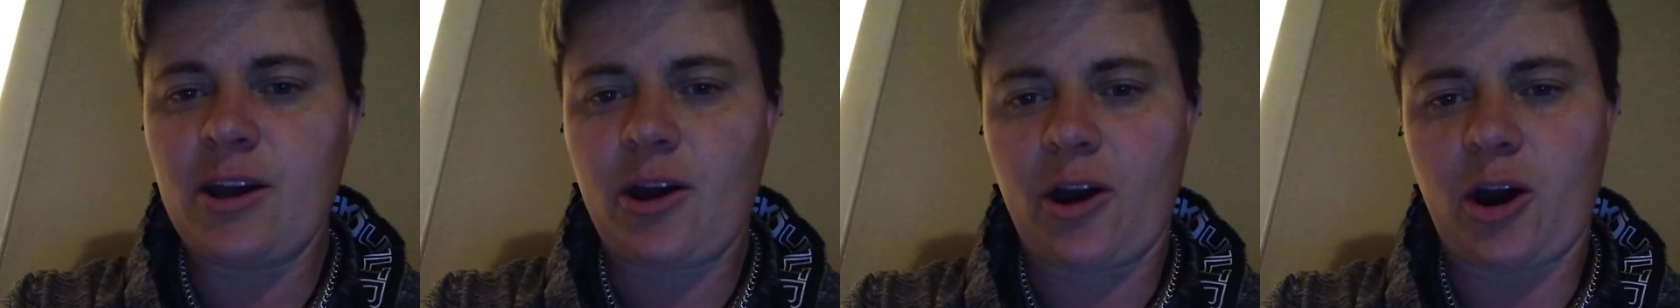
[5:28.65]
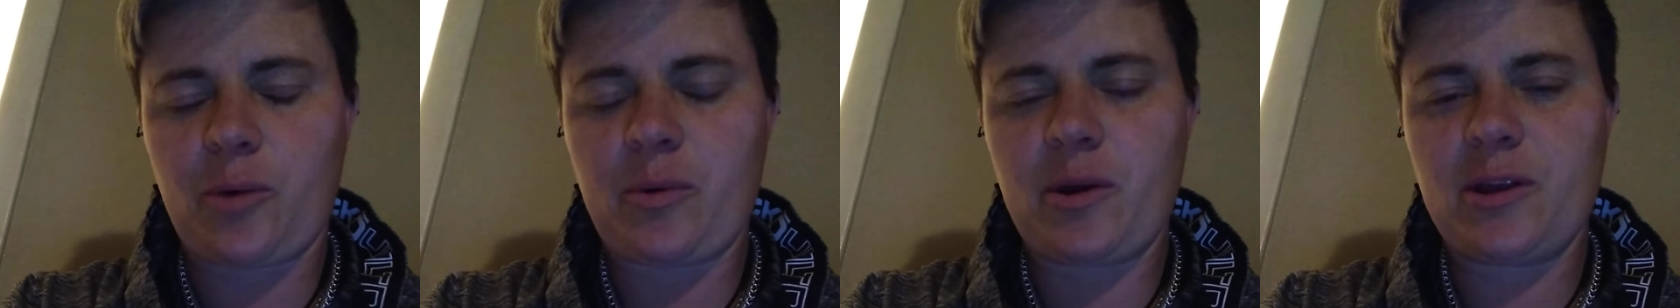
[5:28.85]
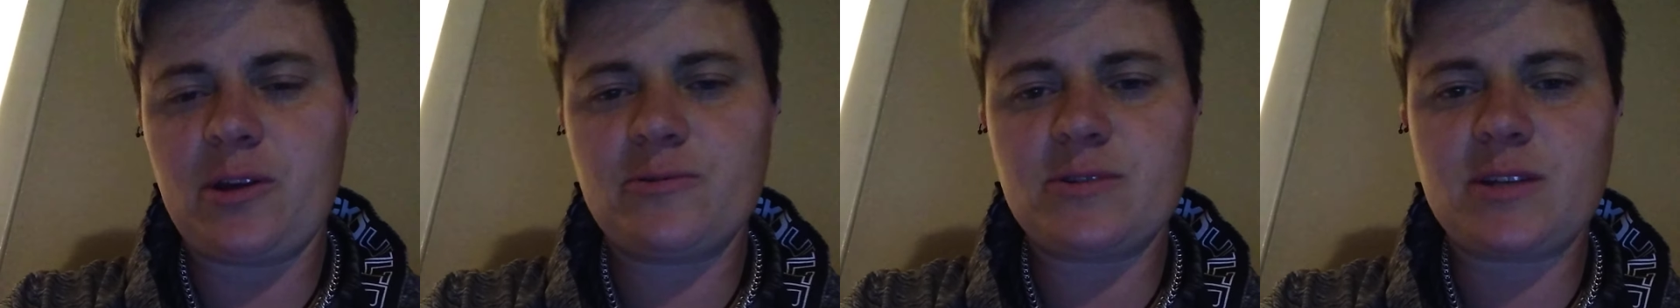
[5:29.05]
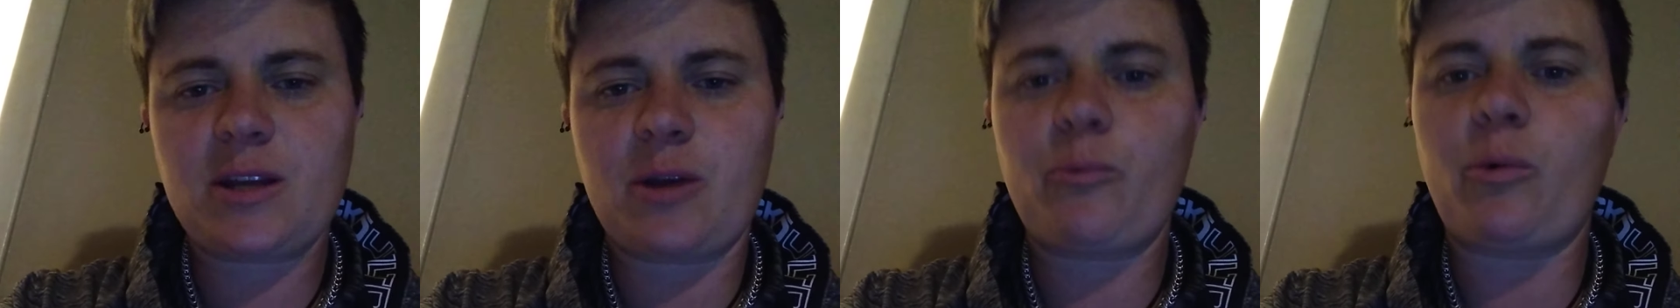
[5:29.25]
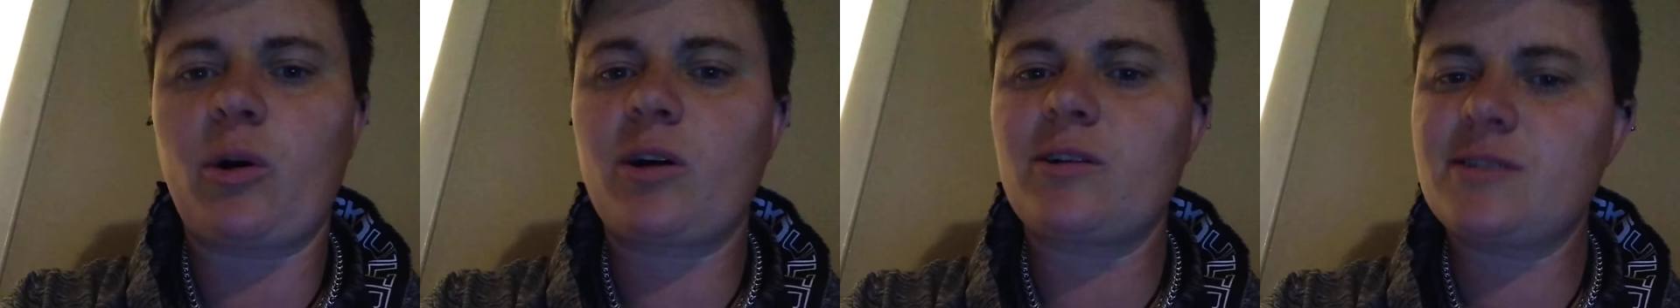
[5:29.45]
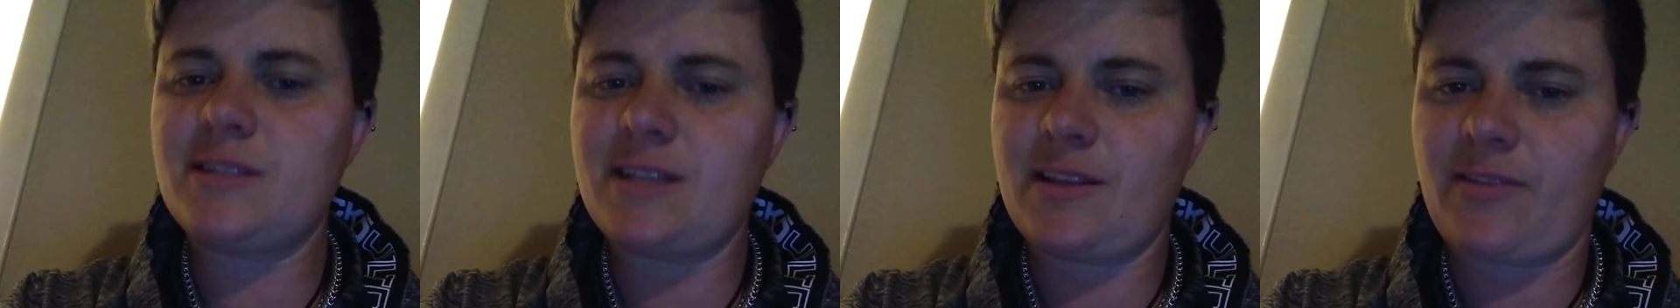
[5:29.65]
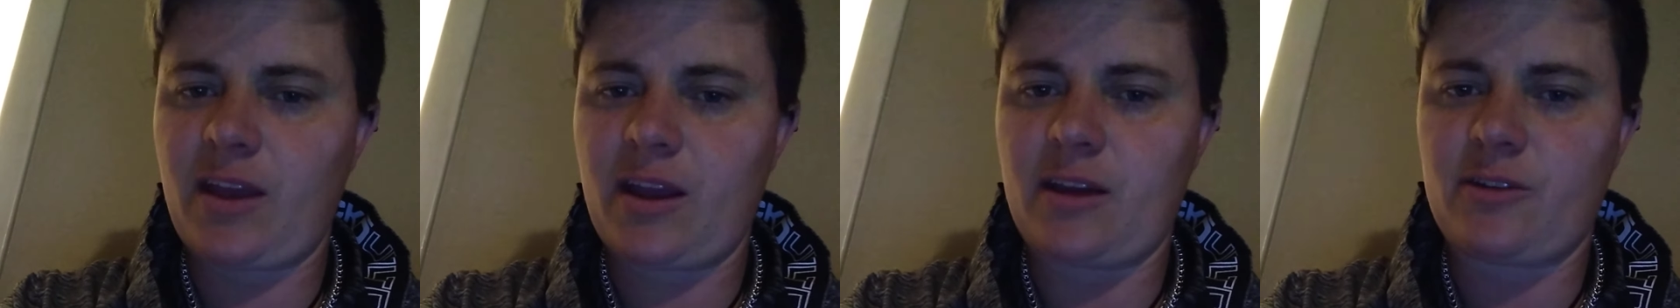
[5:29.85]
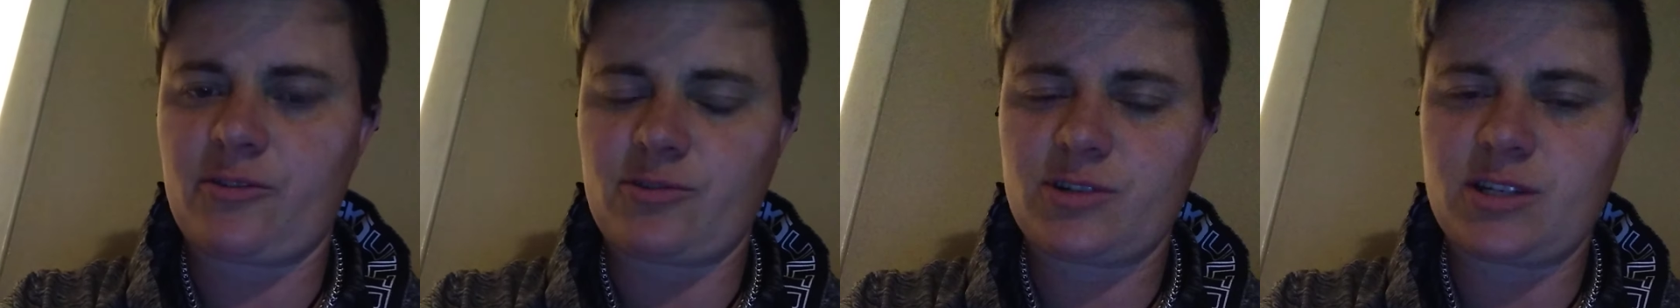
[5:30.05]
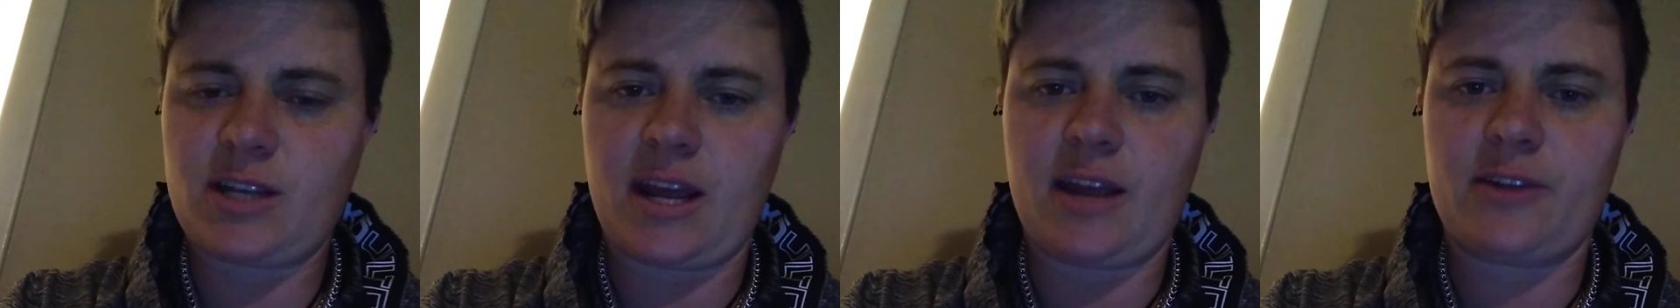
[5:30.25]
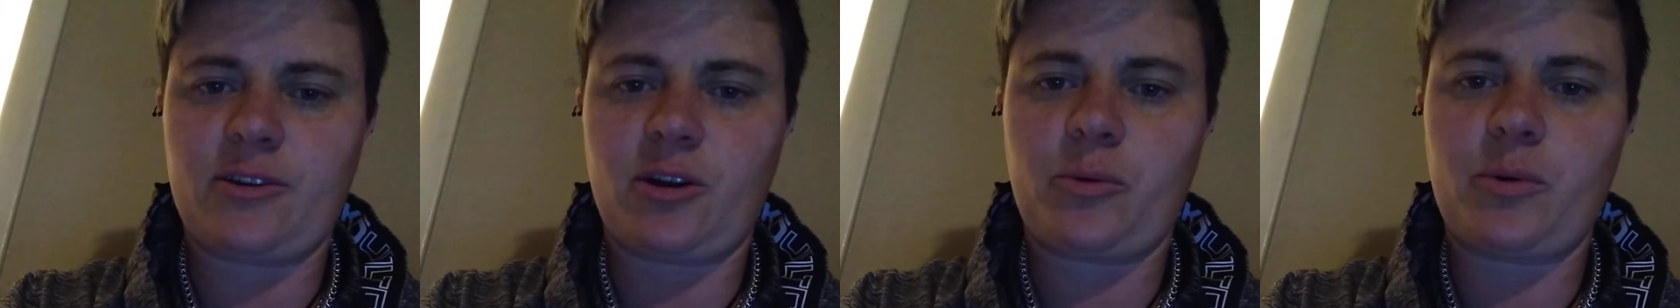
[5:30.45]
Are we using words that they
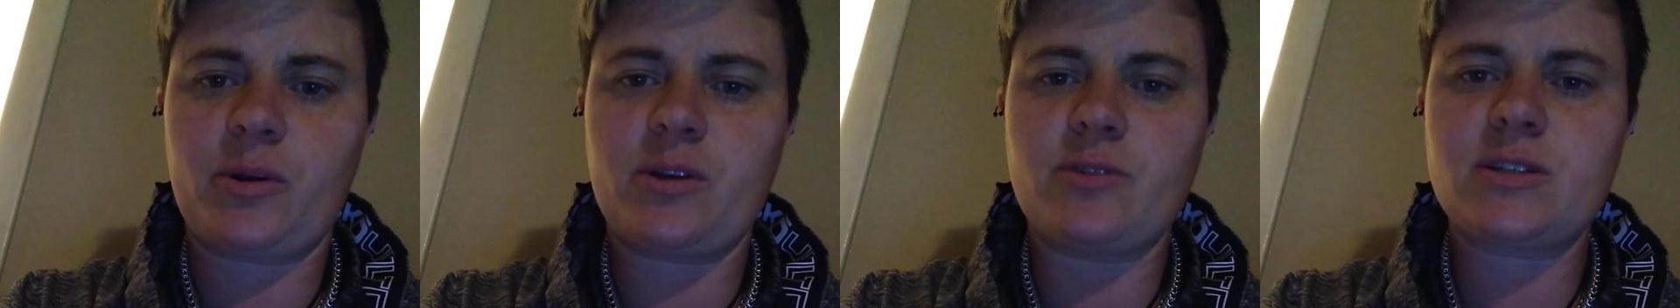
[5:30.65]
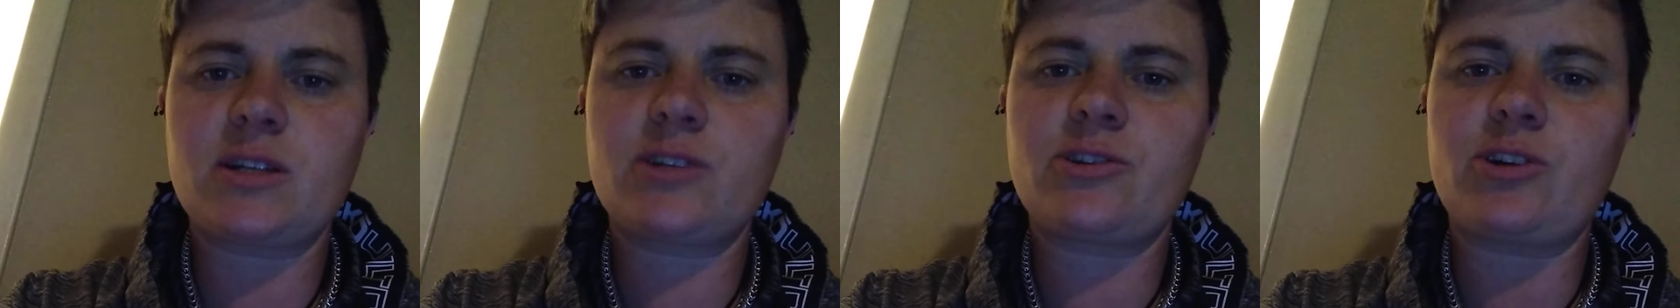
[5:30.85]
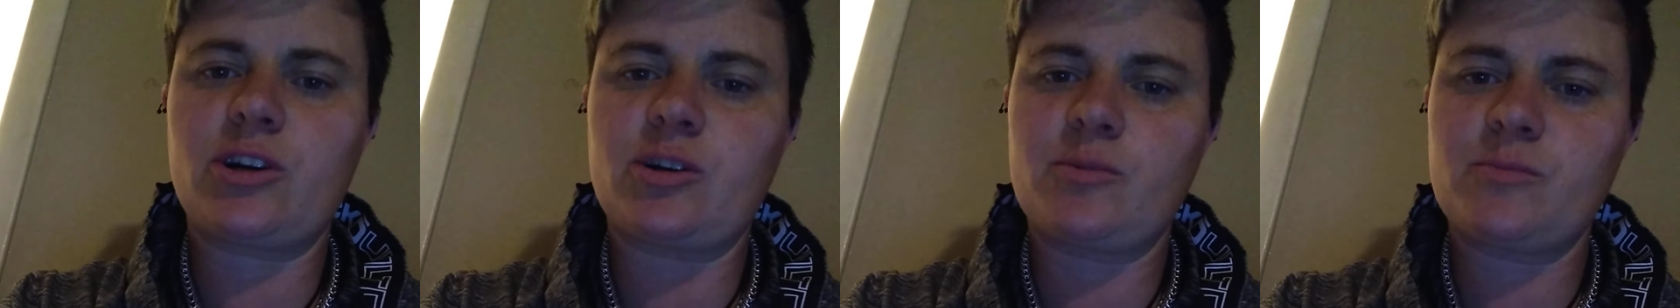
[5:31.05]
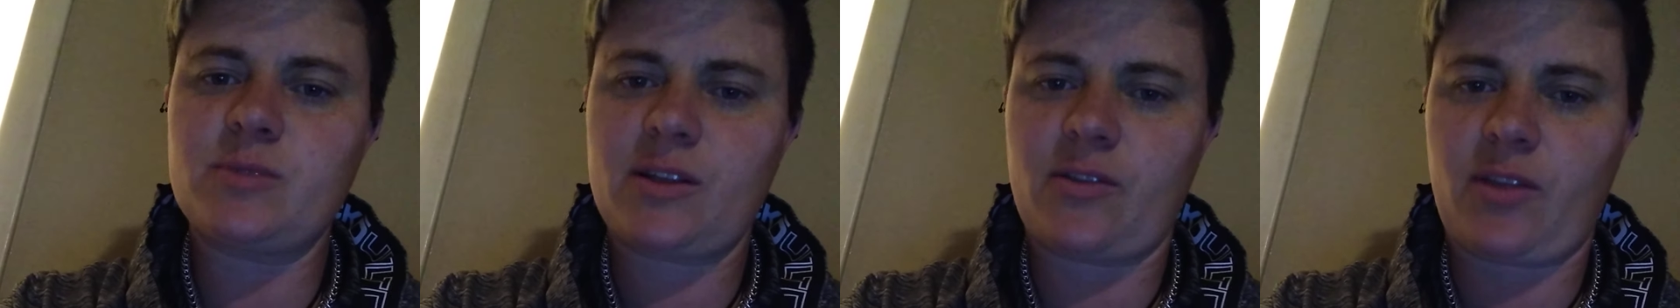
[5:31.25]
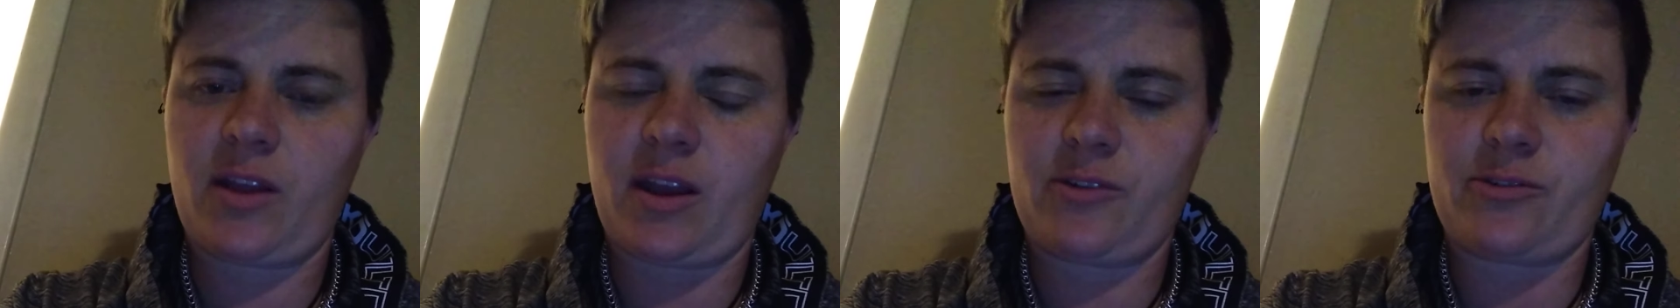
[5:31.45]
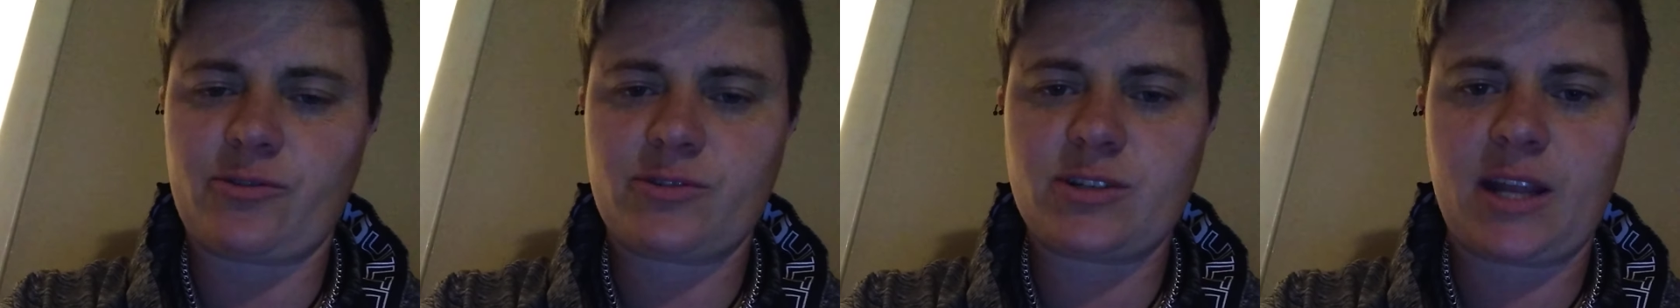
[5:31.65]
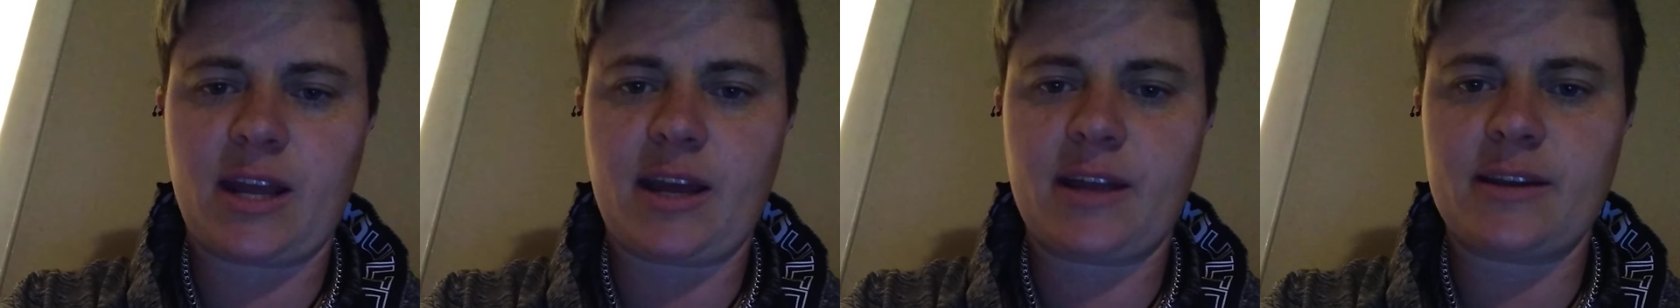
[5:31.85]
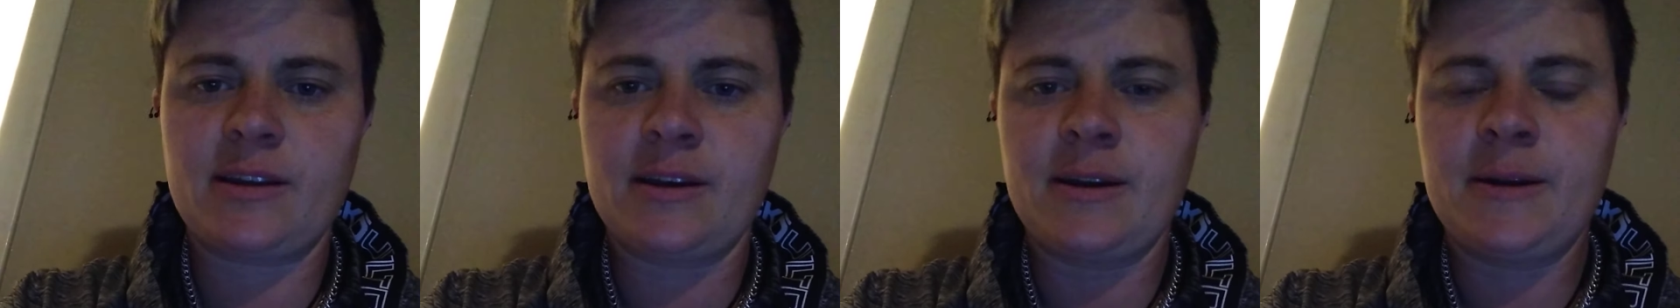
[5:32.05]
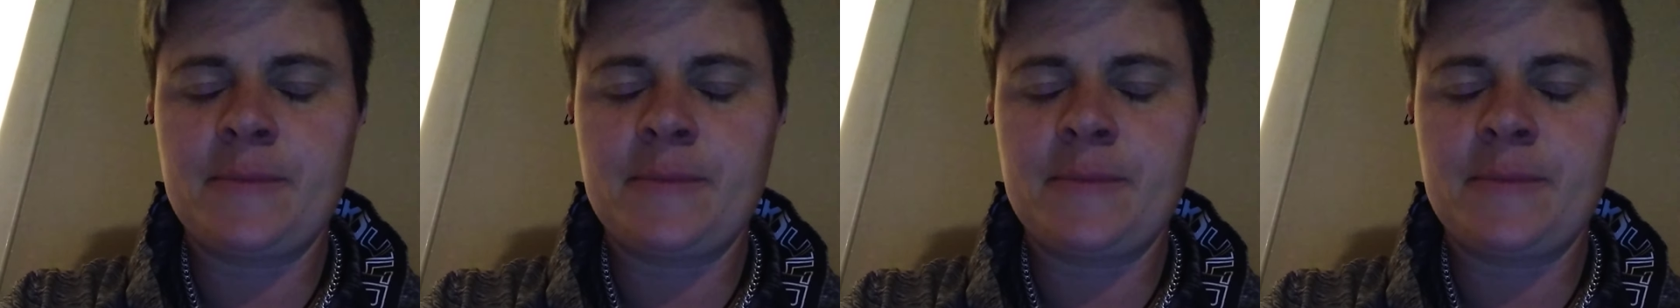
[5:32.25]
understand? Are we using terms that they understand?